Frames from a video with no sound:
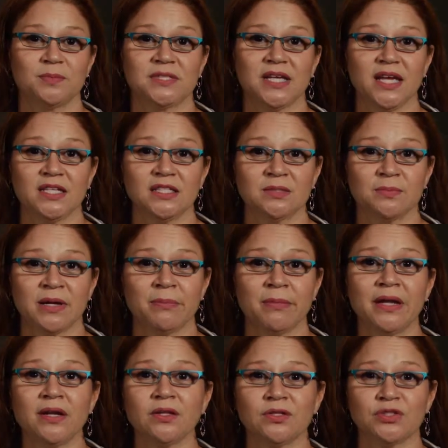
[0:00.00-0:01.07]
obtained my
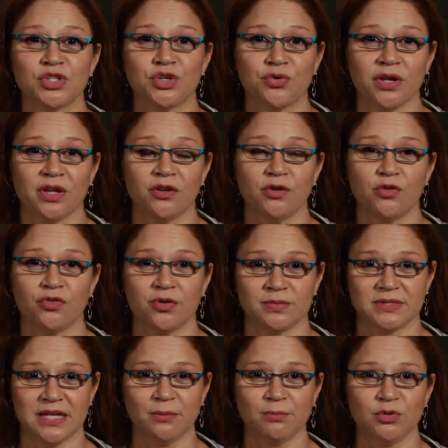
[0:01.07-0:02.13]
medical degree
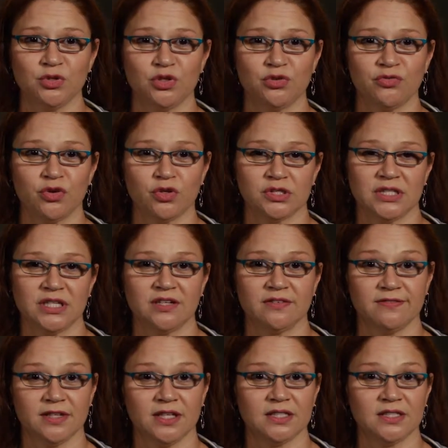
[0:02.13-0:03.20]
from Temple University in
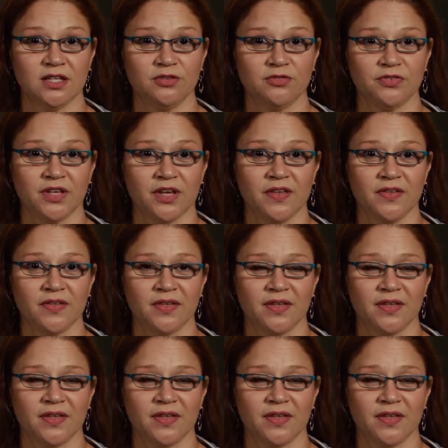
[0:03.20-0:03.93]
Philadelphia,